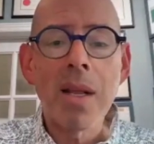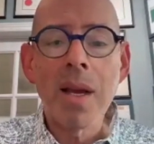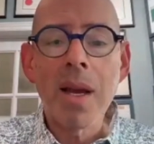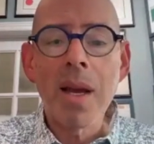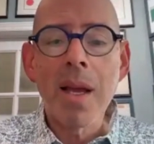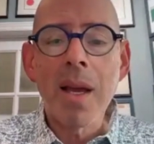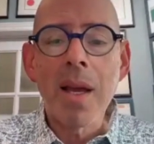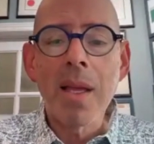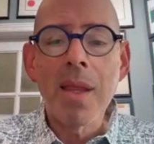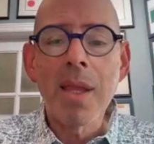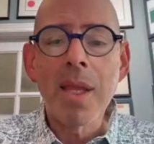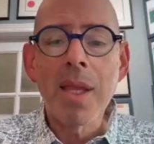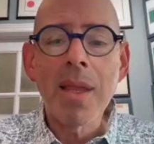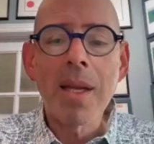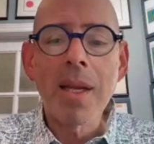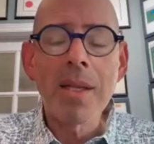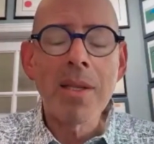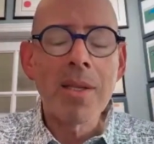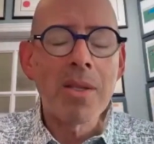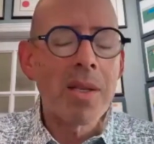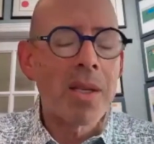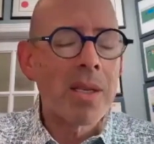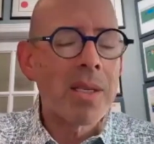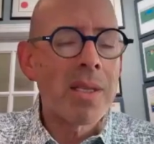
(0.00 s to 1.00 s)
I think that's
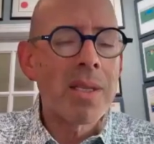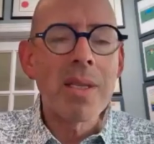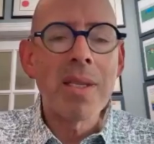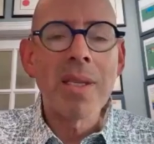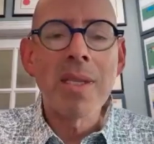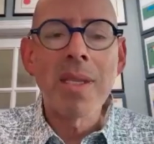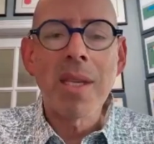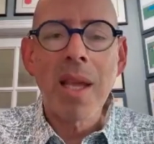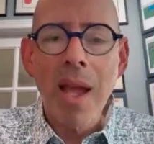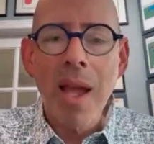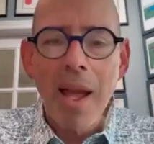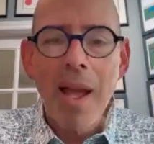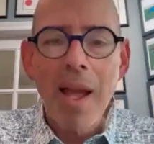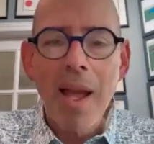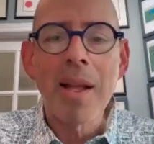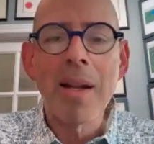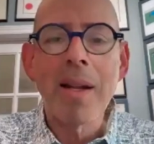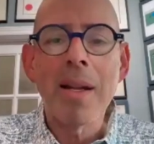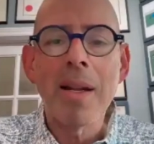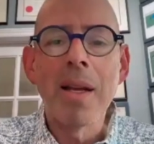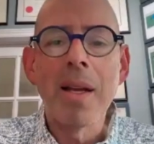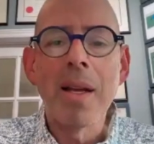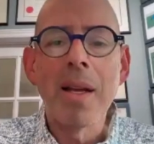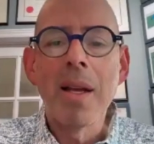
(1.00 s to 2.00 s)
just sad,
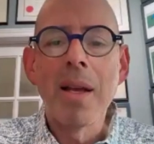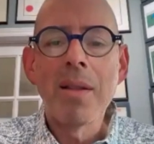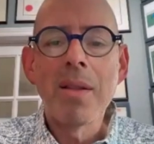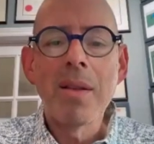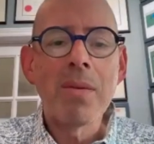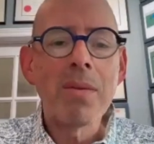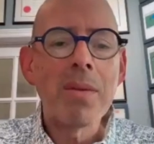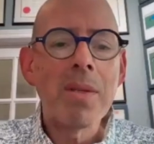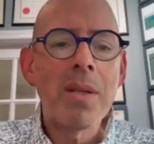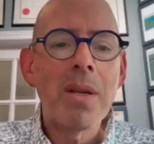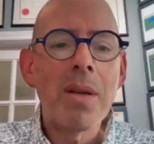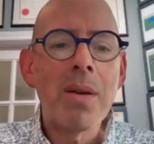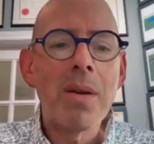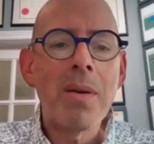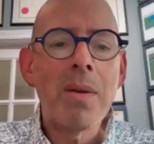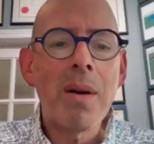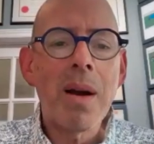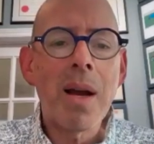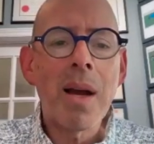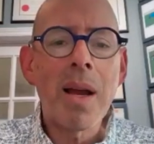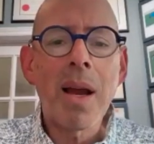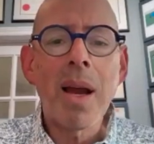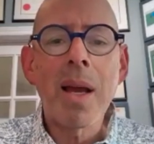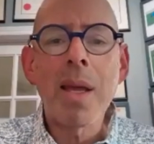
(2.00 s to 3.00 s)
don't you?
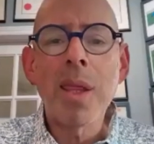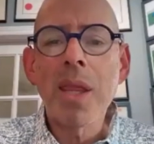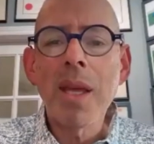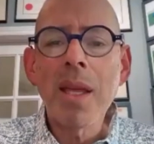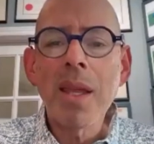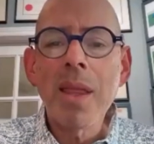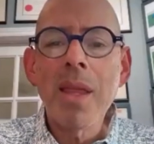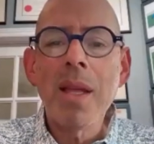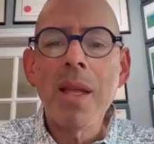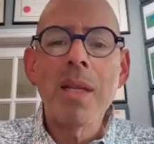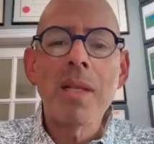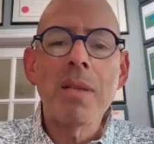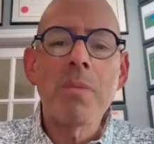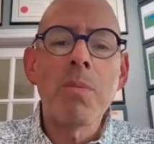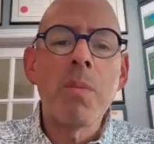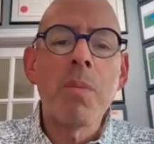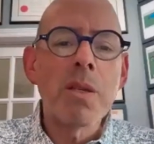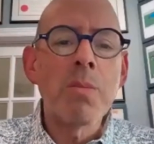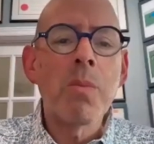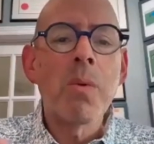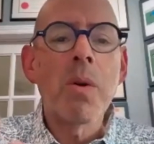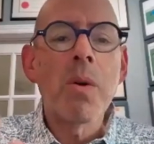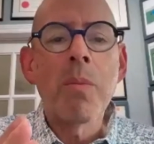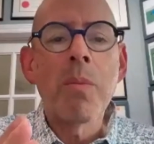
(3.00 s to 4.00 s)
I think that it's much
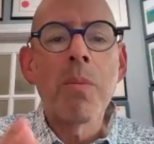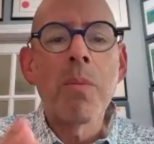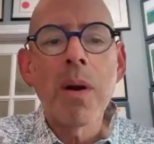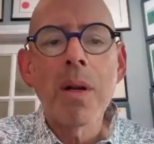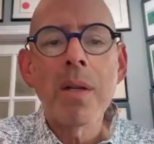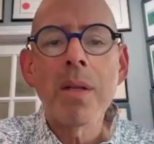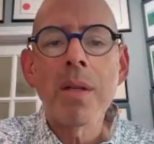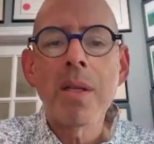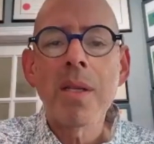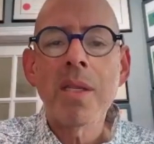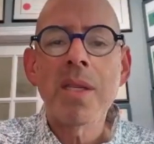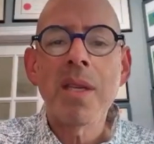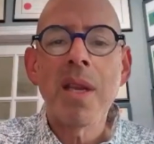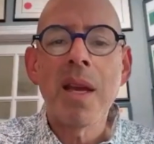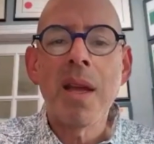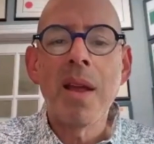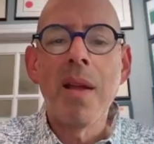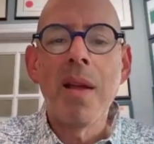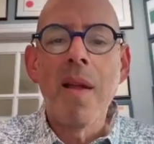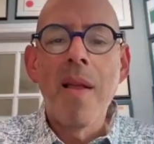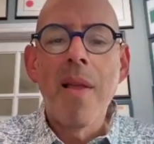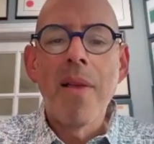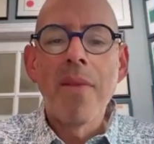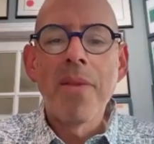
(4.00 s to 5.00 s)
more important to say,
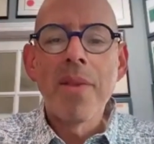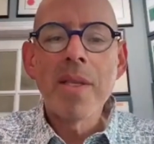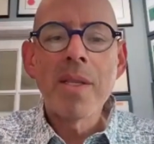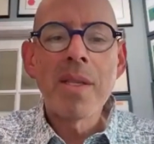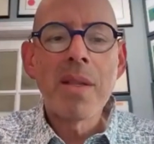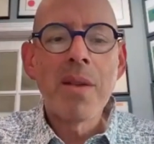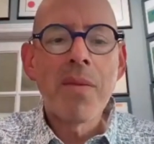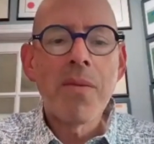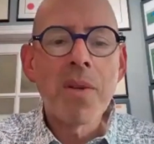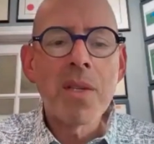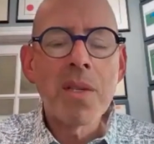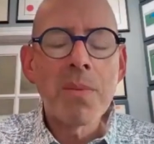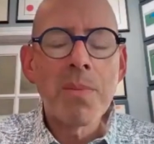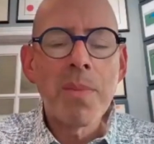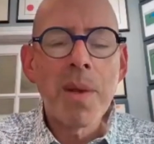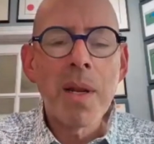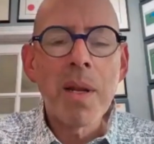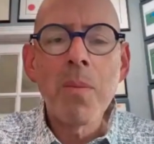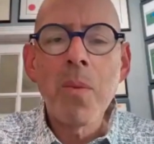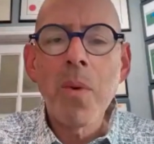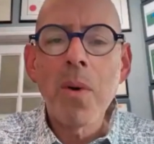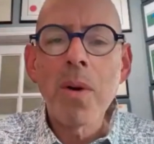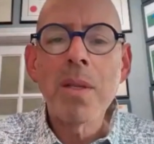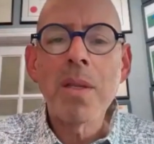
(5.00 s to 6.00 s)
listen, if we're spending
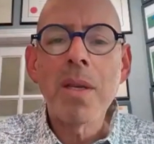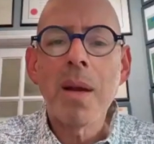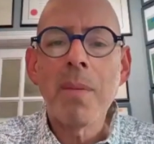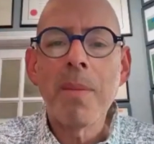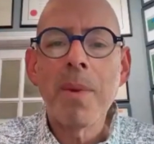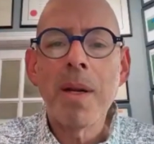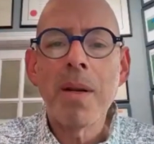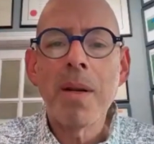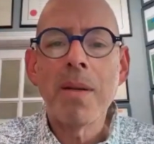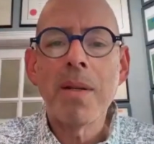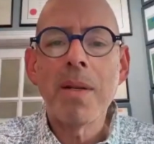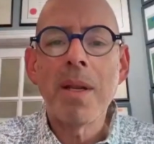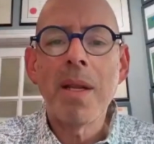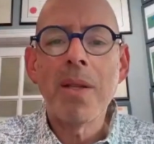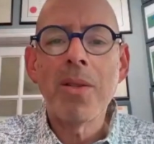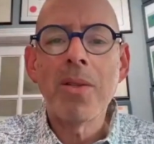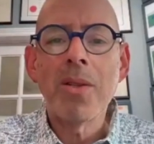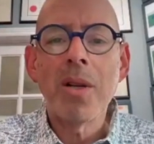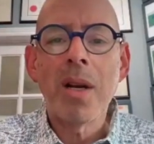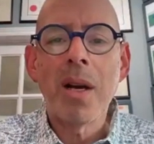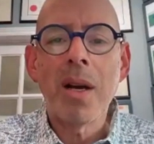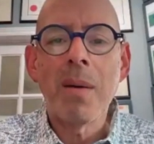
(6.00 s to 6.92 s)
more time at our day job,